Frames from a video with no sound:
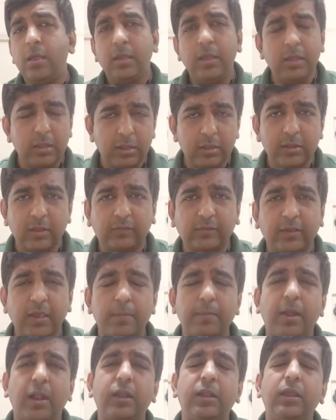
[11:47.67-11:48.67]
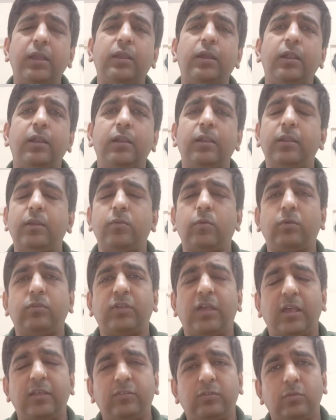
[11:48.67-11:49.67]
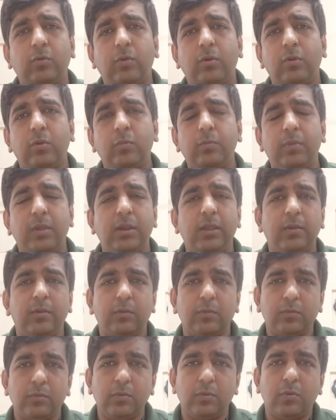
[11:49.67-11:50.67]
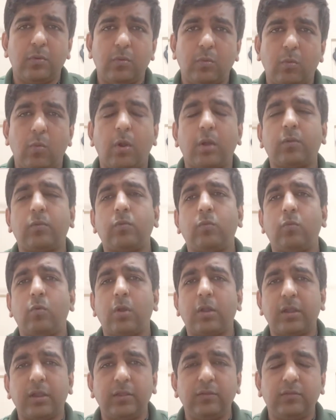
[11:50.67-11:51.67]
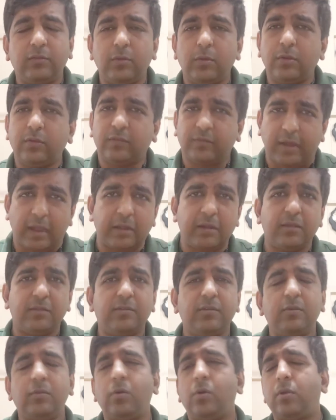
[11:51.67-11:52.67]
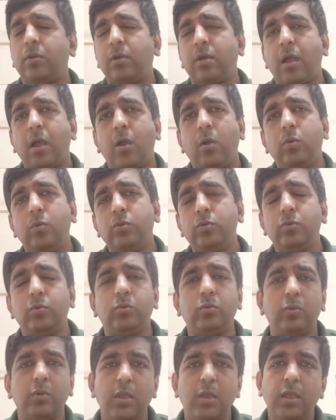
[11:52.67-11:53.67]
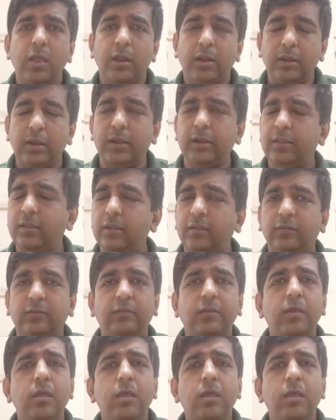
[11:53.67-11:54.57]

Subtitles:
In the same article, it was asked to Varun Berry, what is your strategy or how you did this.